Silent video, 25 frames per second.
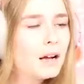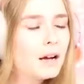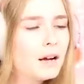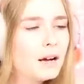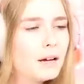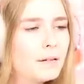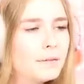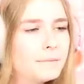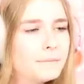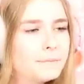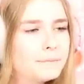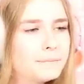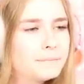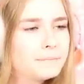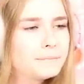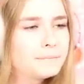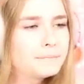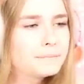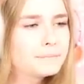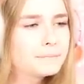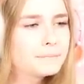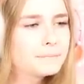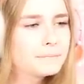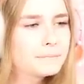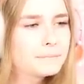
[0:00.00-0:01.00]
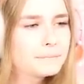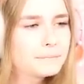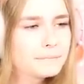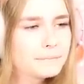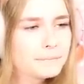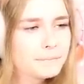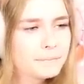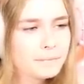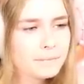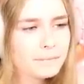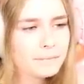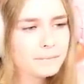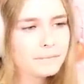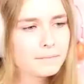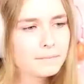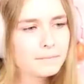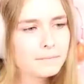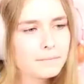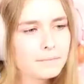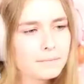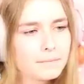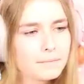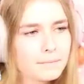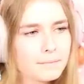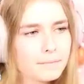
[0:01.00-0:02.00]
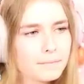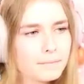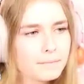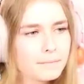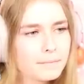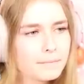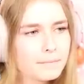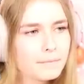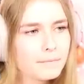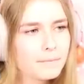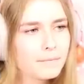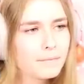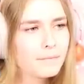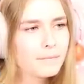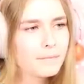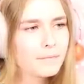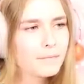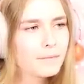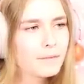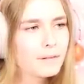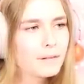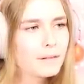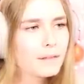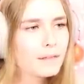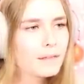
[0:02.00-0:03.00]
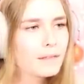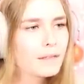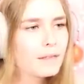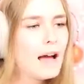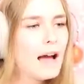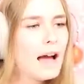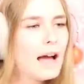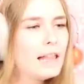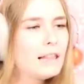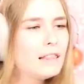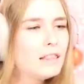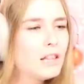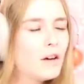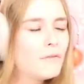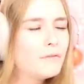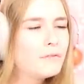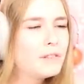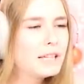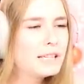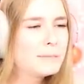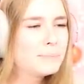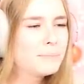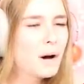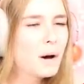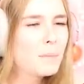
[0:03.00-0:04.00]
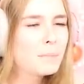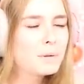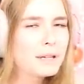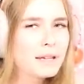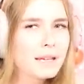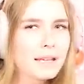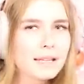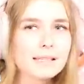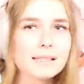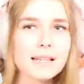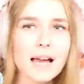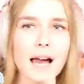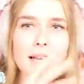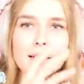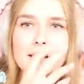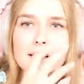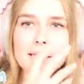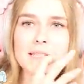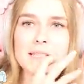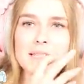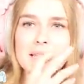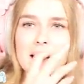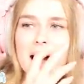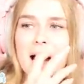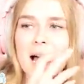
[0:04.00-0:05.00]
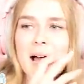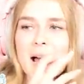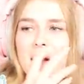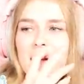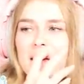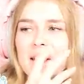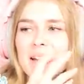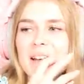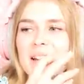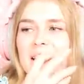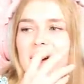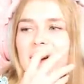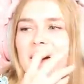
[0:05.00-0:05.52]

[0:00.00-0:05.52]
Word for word: Don't close your eyes. You're gonna die. I love these pumpkins. I just died.